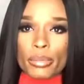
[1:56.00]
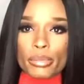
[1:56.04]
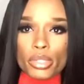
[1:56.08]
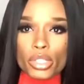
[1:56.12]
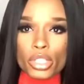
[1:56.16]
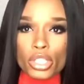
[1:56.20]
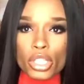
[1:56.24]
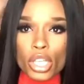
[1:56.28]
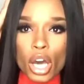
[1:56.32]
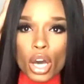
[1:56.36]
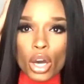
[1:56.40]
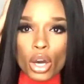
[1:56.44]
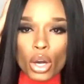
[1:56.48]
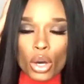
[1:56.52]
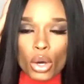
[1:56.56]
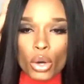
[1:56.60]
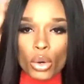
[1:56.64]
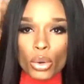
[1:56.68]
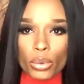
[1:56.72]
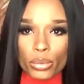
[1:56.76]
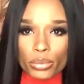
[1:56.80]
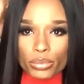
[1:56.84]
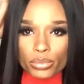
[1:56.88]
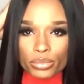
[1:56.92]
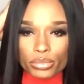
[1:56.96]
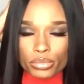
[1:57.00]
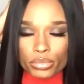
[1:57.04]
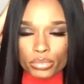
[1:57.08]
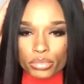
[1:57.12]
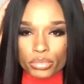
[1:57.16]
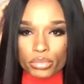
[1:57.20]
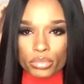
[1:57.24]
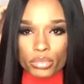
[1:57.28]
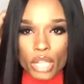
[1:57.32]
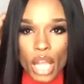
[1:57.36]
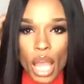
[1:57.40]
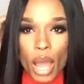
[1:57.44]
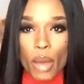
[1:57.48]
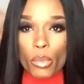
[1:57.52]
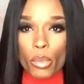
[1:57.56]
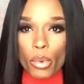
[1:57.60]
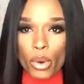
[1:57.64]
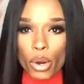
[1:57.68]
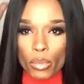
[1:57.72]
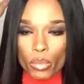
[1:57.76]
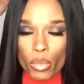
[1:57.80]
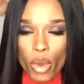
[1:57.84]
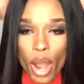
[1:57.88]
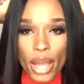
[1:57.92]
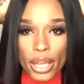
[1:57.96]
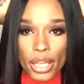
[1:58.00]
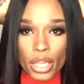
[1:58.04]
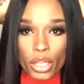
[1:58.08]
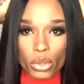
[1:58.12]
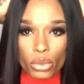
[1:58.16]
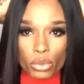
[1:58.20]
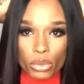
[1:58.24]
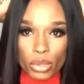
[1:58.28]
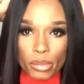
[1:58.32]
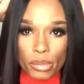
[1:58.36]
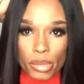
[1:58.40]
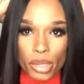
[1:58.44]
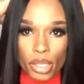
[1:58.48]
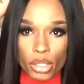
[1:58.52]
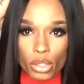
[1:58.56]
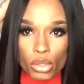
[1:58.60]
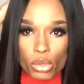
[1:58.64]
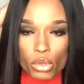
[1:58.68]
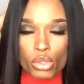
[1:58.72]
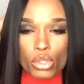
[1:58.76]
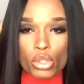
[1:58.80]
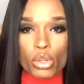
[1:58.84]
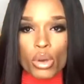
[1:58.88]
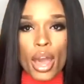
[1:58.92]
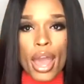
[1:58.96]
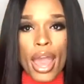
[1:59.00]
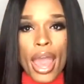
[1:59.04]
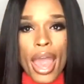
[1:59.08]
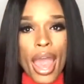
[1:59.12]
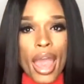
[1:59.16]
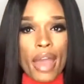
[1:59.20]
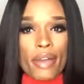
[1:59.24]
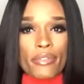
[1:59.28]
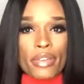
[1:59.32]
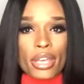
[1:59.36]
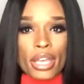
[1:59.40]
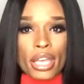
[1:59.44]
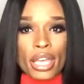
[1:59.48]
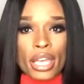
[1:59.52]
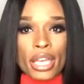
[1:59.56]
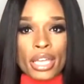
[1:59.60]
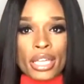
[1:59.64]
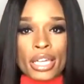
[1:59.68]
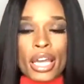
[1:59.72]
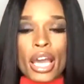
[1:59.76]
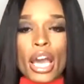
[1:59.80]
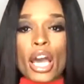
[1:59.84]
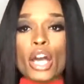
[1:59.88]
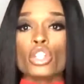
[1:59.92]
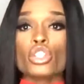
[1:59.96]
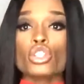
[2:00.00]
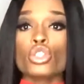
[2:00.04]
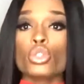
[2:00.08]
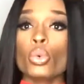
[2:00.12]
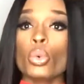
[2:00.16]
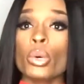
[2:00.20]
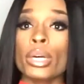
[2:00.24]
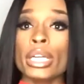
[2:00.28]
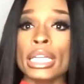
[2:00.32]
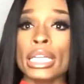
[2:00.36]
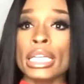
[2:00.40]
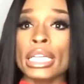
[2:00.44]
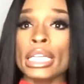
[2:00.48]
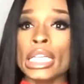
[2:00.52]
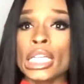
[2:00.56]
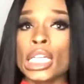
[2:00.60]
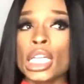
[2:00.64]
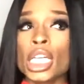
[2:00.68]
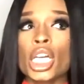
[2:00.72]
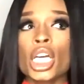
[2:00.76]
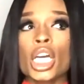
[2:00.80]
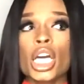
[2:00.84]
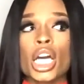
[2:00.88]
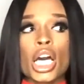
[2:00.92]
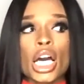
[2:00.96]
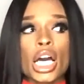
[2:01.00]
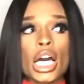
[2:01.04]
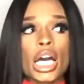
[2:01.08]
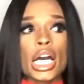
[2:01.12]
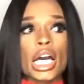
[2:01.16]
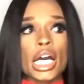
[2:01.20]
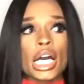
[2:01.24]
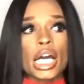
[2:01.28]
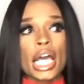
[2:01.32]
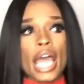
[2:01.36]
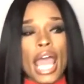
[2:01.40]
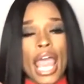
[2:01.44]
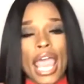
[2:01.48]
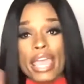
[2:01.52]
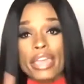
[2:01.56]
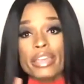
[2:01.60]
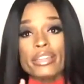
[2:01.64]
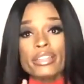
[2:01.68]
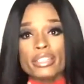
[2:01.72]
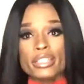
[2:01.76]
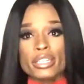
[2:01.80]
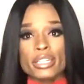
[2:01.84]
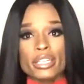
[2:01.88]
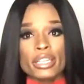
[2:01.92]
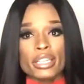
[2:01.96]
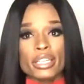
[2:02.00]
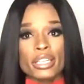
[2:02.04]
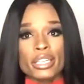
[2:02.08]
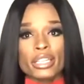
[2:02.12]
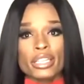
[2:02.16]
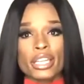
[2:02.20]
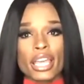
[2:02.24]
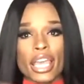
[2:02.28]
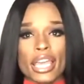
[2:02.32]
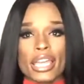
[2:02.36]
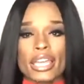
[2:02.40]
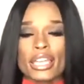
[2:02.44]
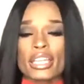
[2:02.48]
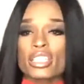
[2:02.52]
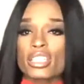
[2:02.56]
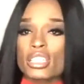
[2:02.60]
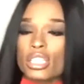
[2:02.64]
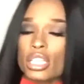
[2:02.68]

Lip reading: So I'm rocking 3 bundles, so I have in a 20, a 18, and a